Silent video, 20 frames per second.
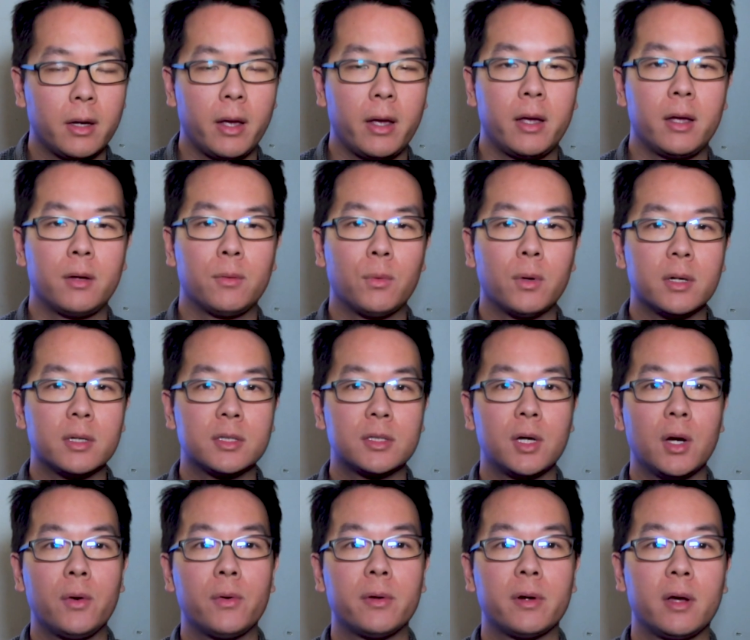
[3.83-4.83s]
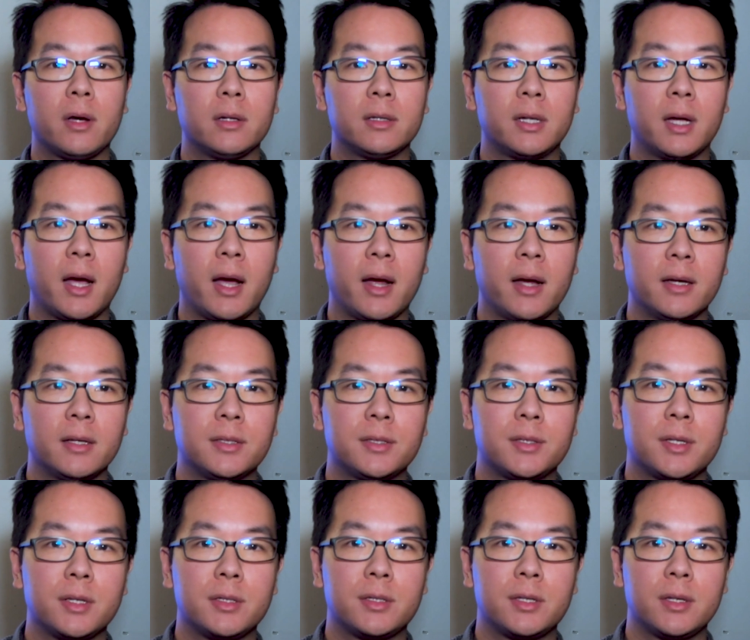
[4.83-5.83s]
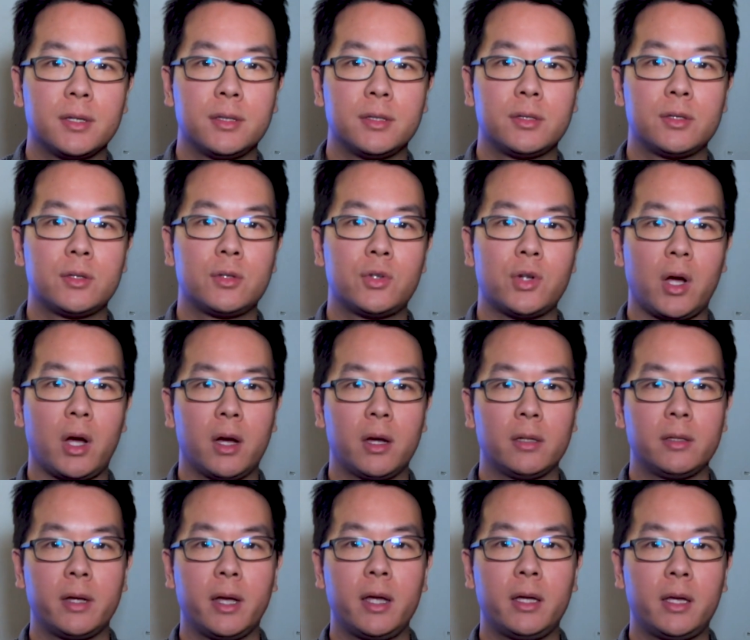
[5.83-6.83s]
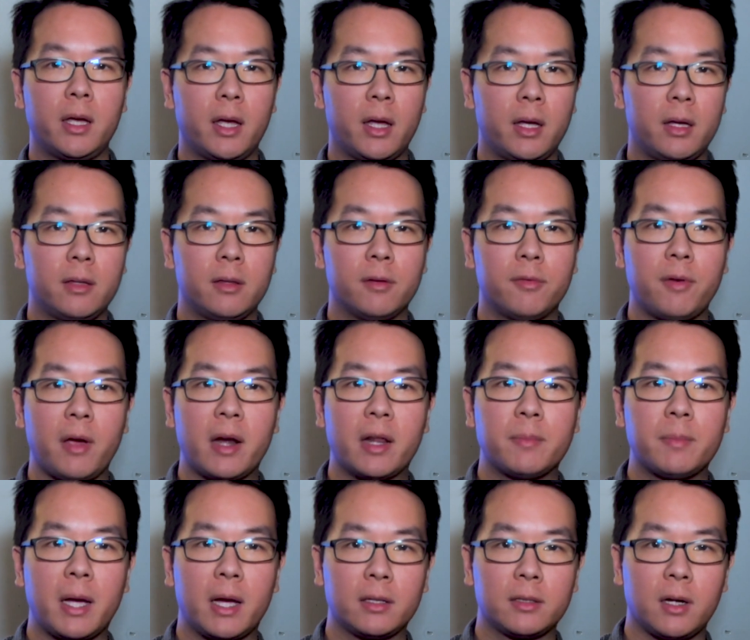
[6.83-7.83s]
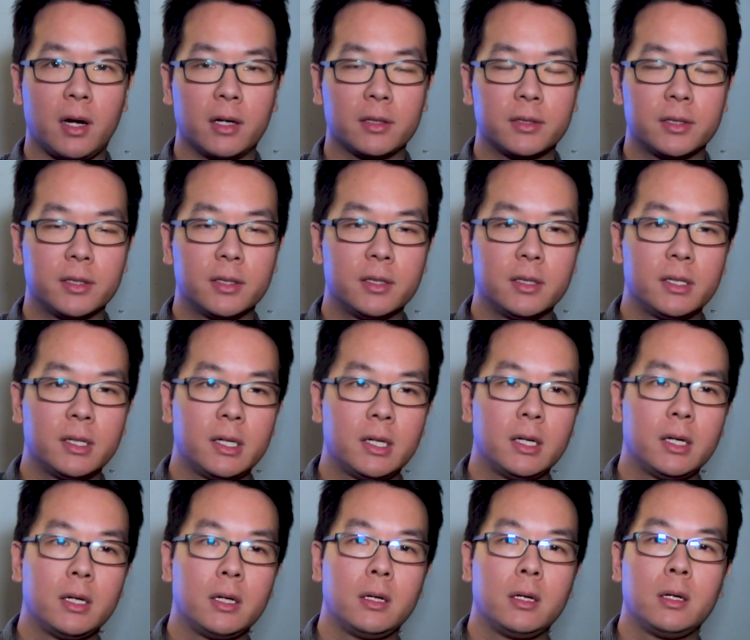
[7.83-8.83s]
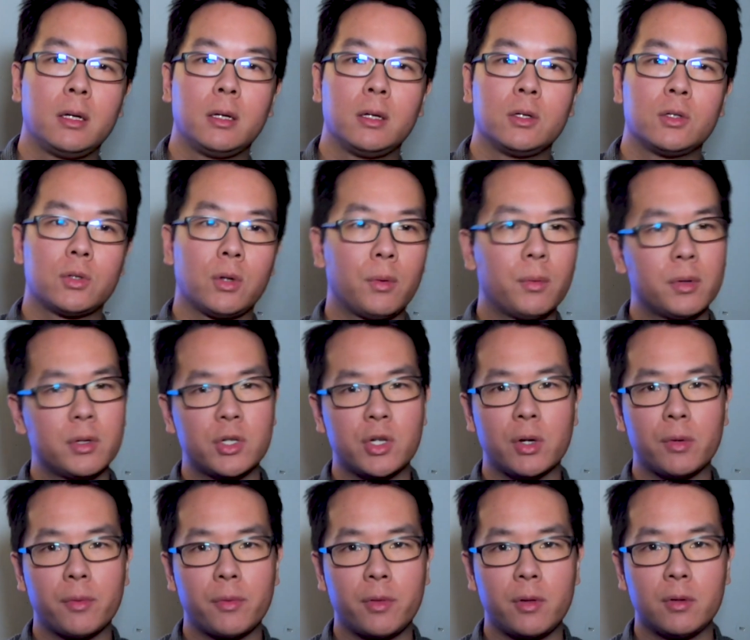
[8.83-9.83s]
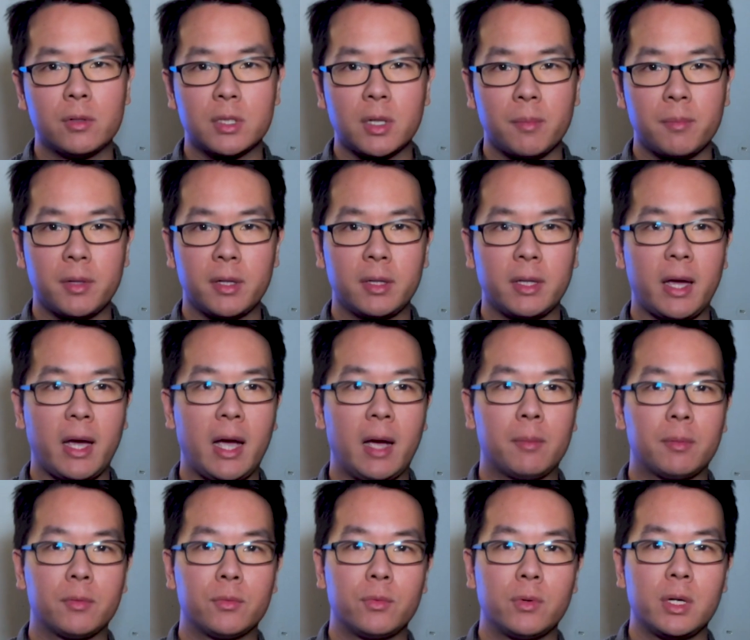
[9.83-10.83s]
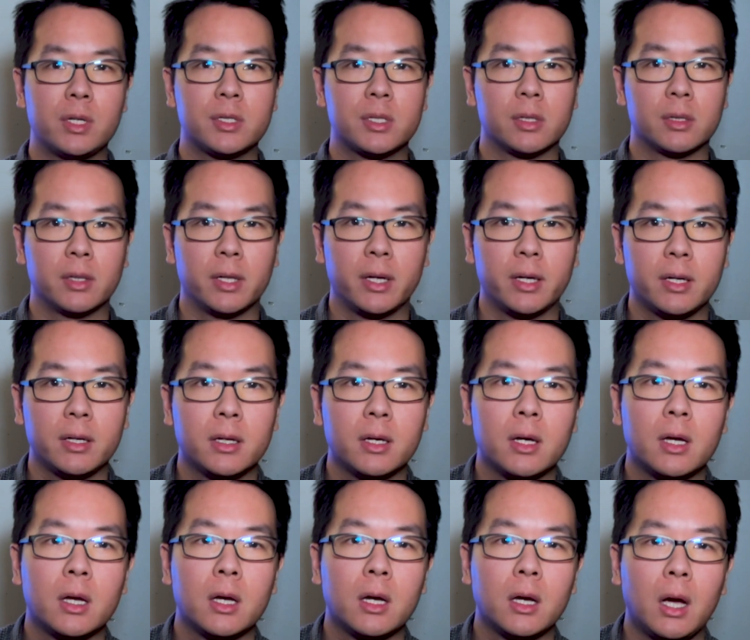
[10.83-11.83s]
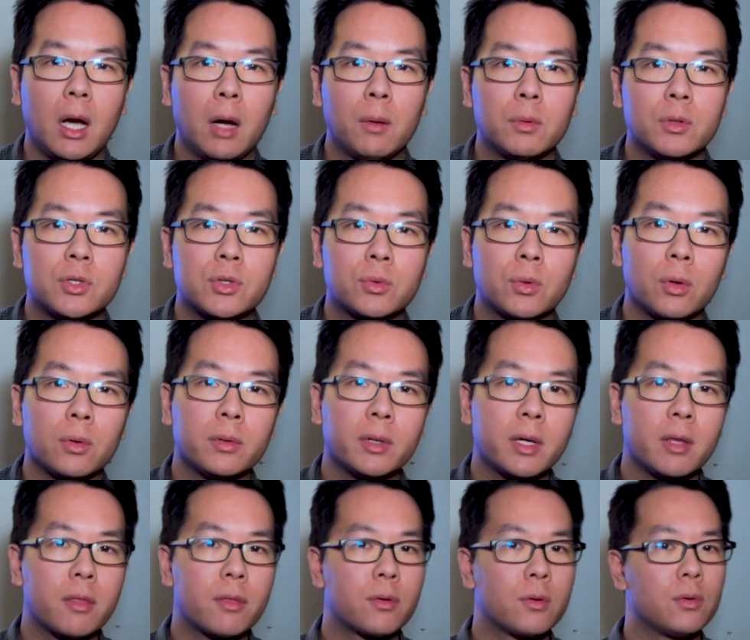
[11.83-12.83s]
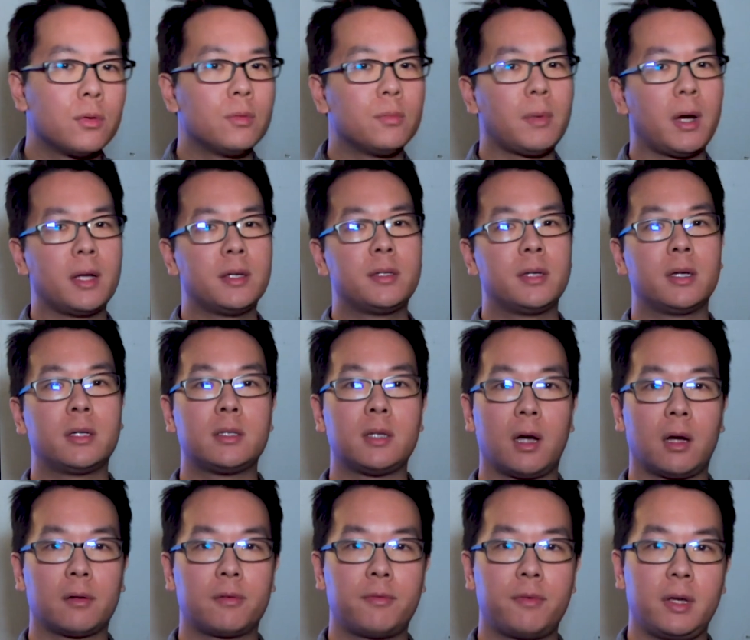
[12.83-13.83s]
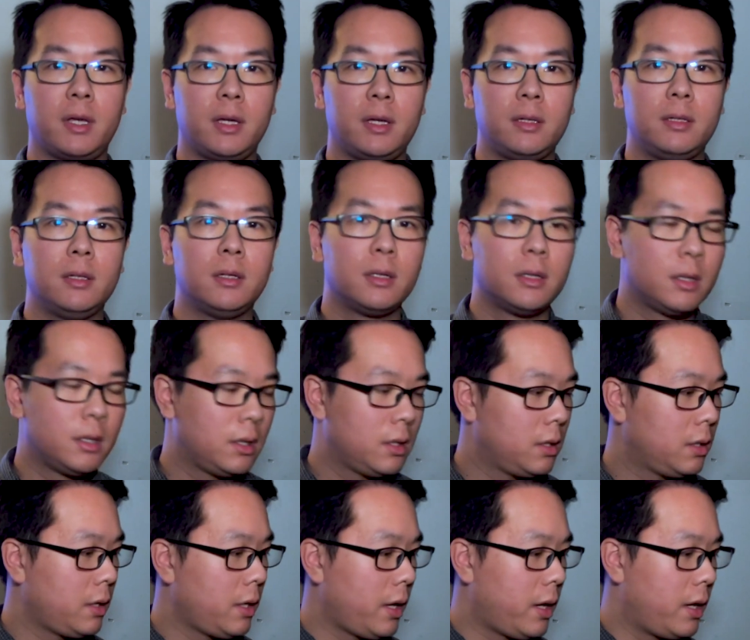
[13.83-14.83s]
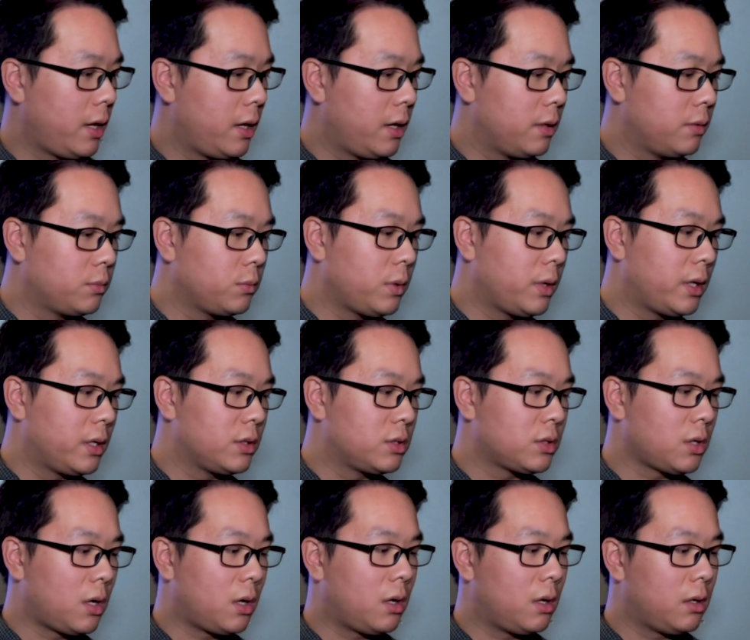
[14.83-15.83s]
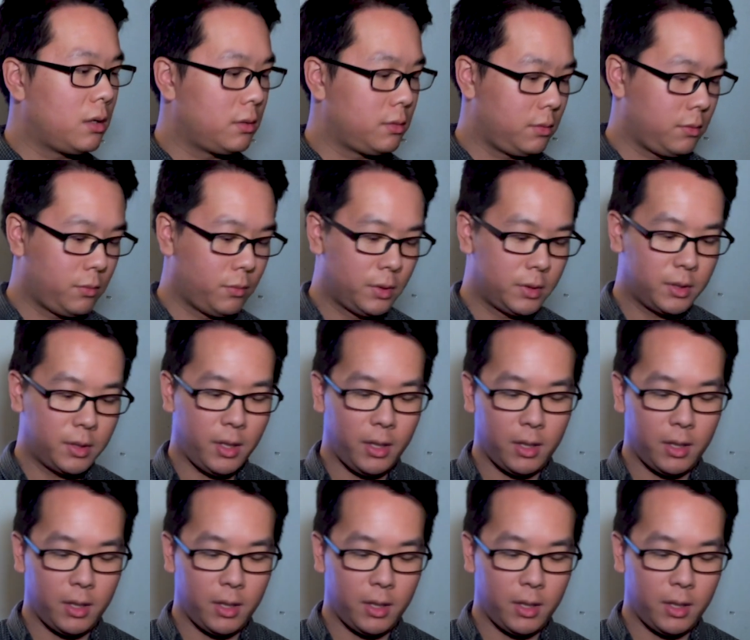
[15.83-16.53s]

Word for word: Hey, what is going on, guys? This is John, aka the Fanny Pack Doctor. So I want to share with you something that happened recently. I was scrolling through my TikTok feed and what I saw was